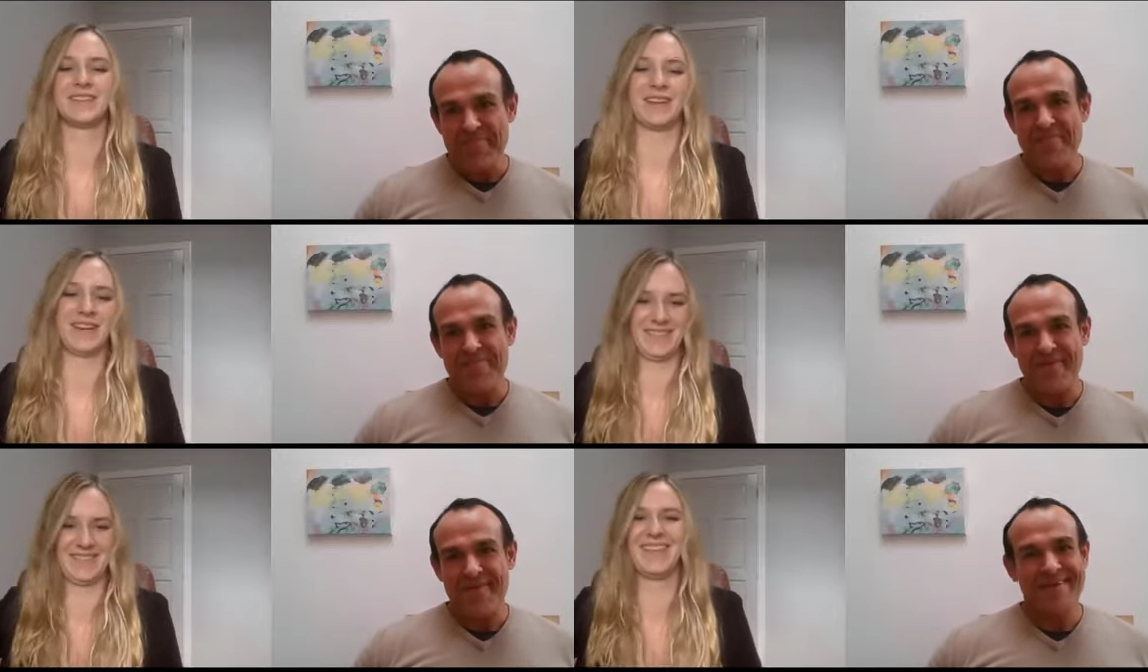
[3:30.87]
Speaker 1: sorry,
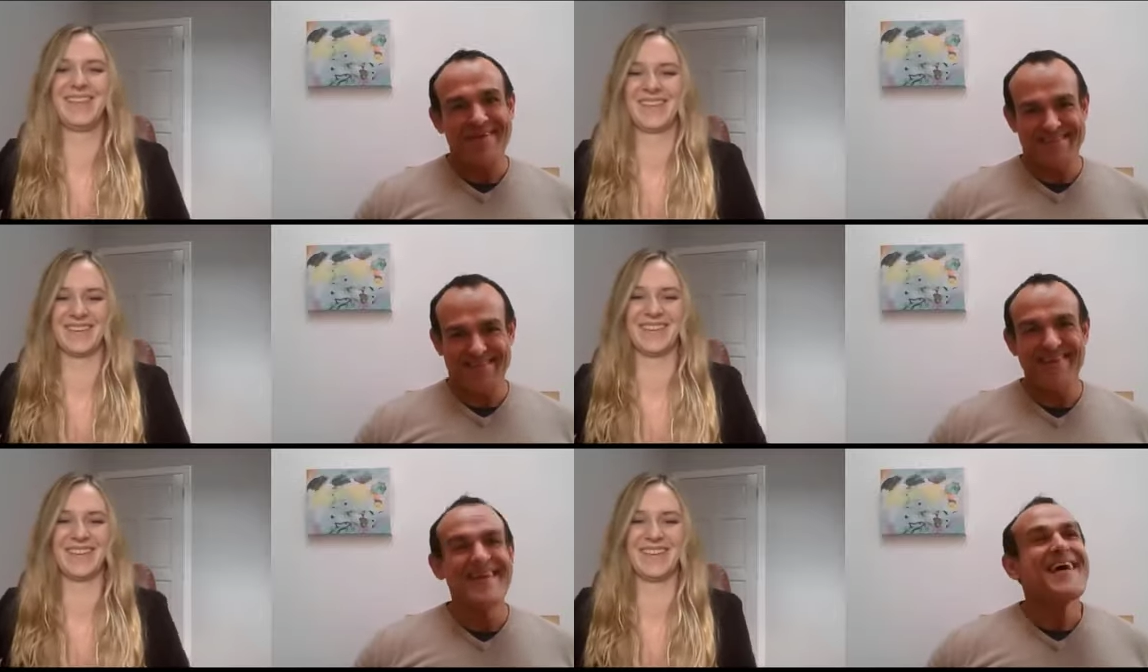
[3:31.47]
go
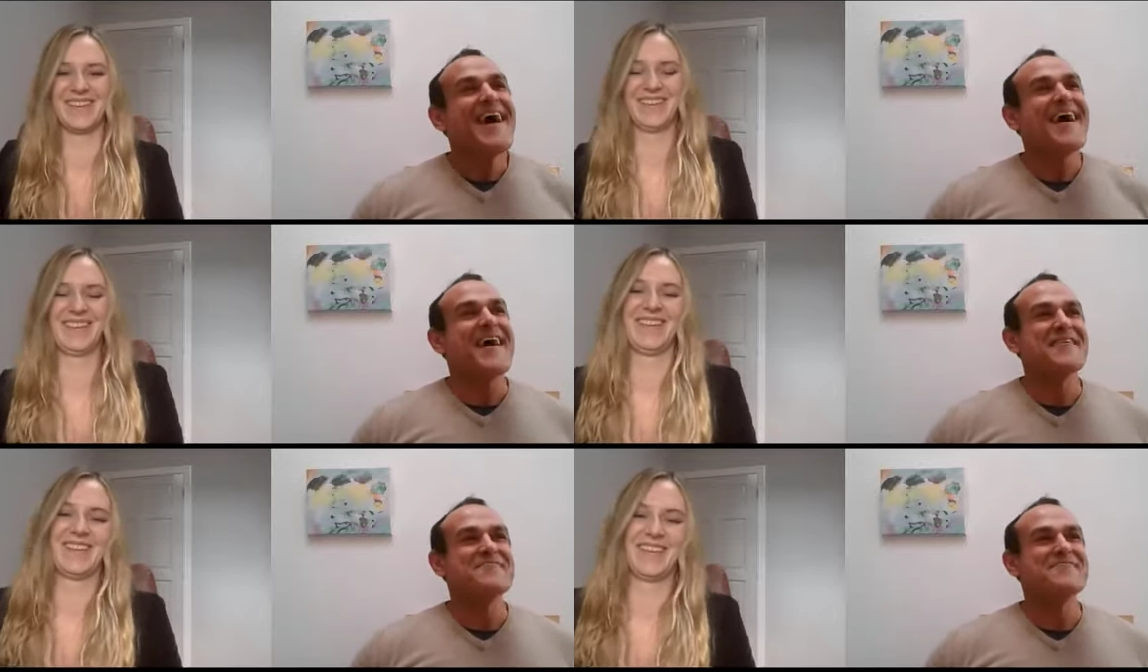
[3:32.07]
on.
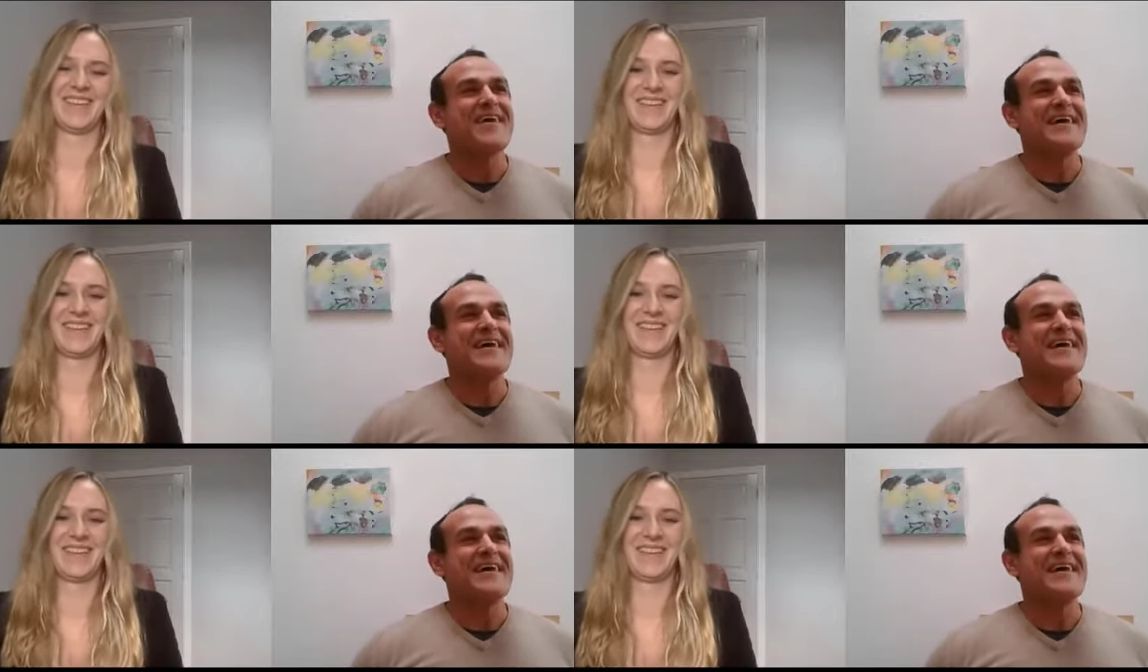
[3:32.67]
Um,